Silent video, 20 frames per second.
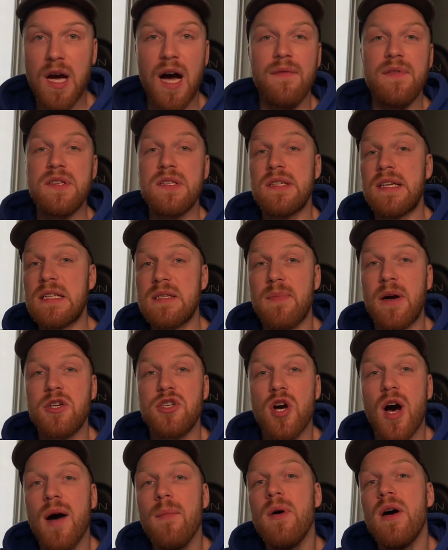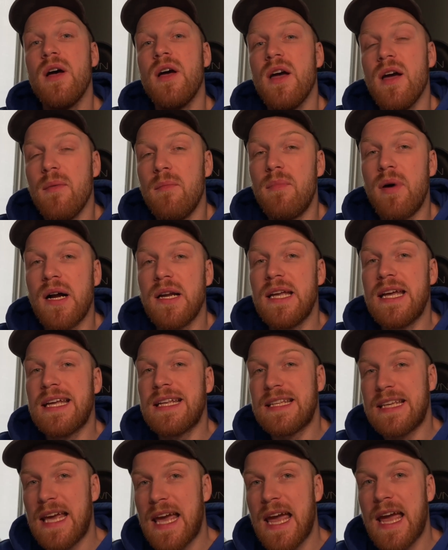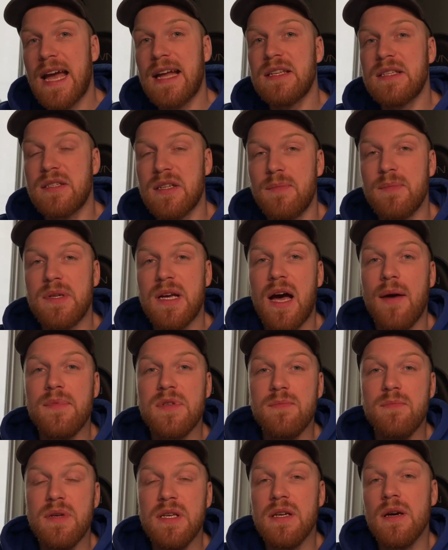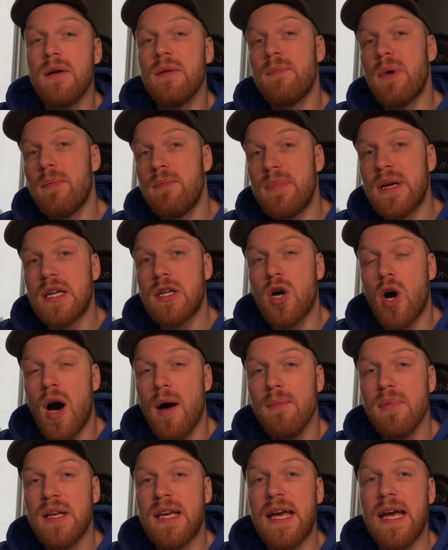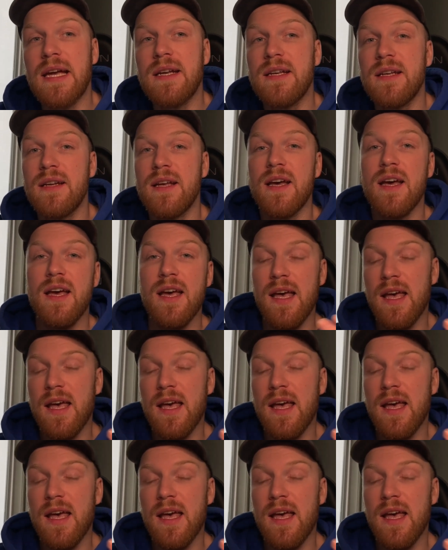Obviously, it's my job, but it can sometimes be a bit complicated,